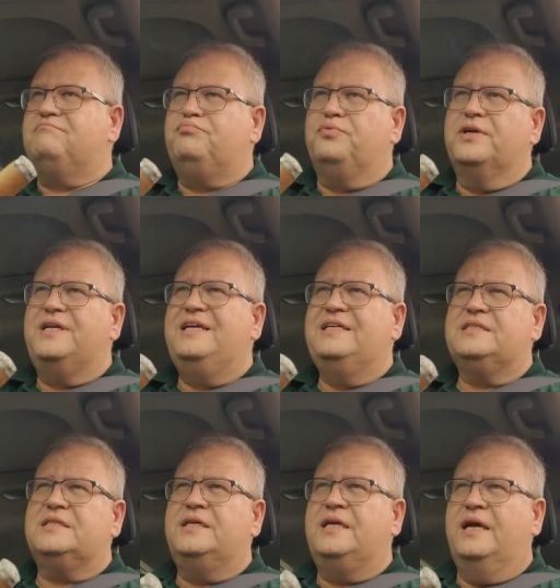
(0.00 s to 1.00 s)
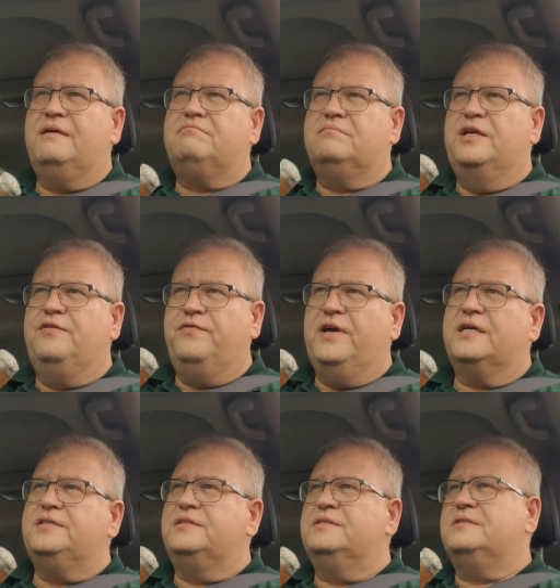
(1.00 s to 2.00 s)
pretty easily get
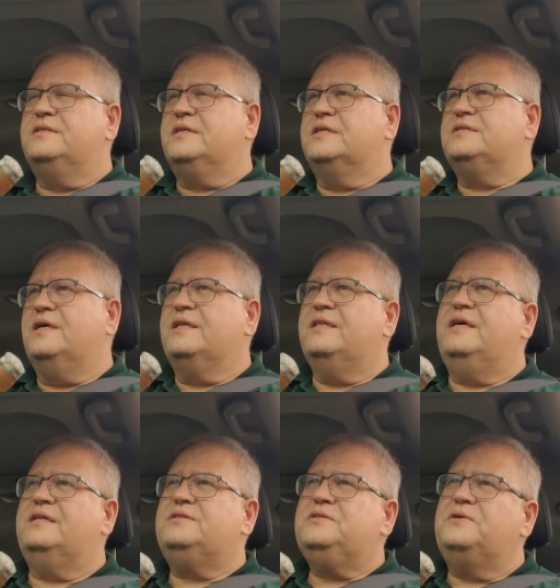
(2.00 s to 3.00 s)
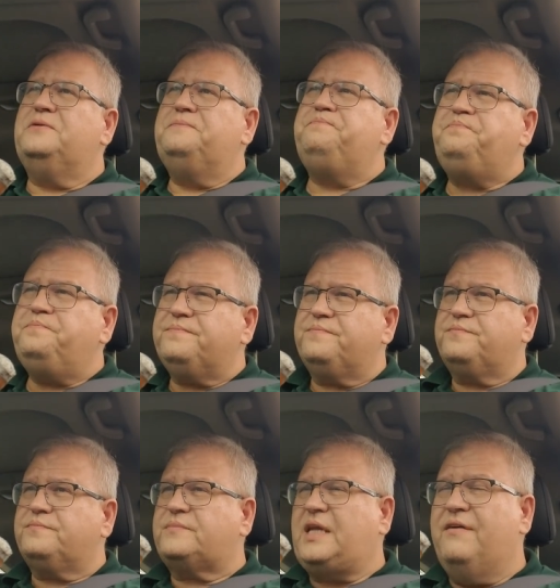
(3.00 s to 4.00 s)
infections and things like that. So
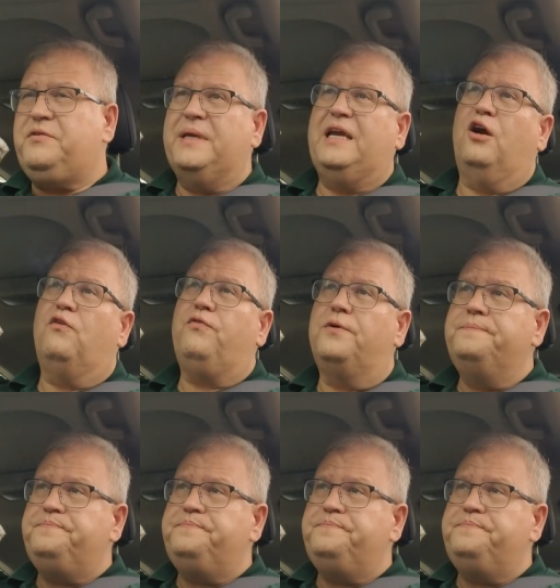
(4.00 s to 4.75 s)
I have to be careful.